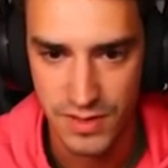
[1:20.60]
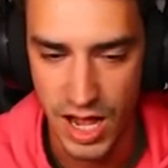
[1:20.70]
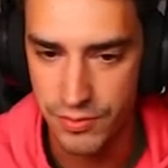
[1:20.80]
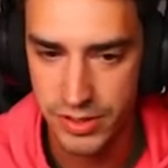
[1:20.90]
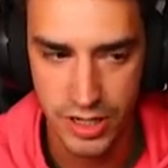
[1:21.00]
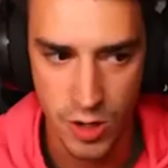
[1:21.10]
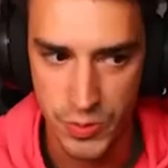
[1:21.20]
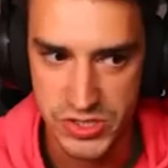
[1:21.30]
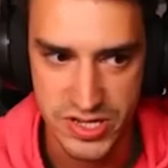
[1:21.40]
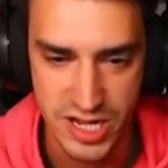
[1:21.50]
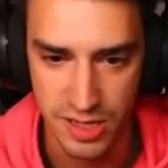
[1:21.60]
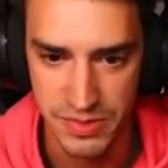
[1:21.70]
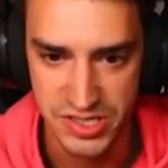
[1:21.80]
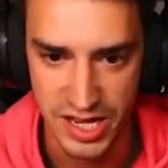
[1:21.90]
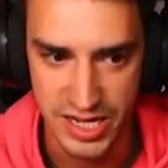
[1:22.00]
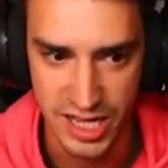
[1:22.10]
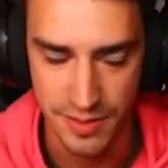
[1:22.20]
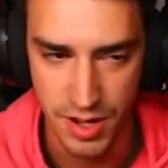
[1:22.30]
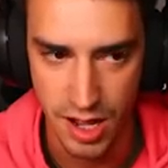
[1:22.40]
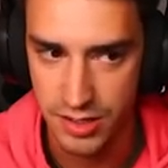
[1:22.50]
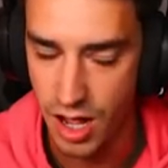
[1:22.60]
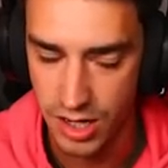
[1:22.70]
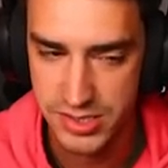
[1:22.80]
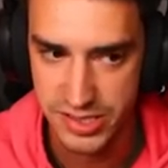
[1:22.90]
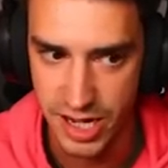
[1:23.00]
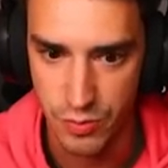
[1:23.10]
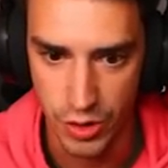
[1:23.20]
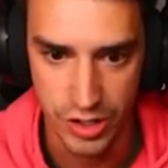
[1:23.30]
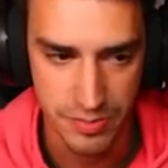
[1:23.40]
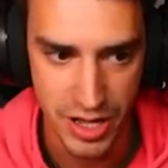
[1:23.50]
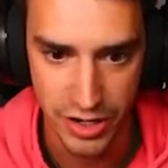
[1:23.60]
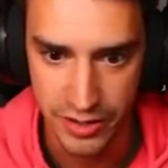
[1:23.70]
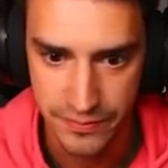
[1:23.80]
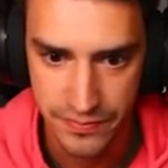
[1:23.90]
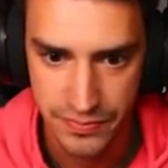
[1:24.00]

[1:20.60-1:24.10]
I really hope we see Clementine again. I'm, I'm honestly, I'm worried about her.